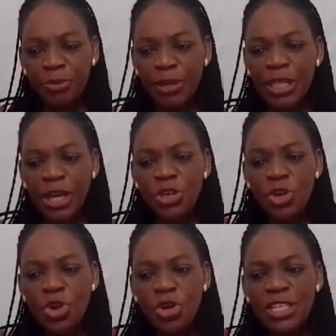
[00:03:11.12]
But you
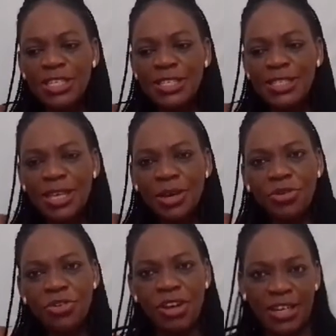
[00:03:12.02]
know, it's
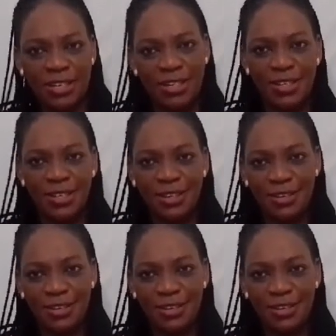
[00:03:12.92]
sacred. It's,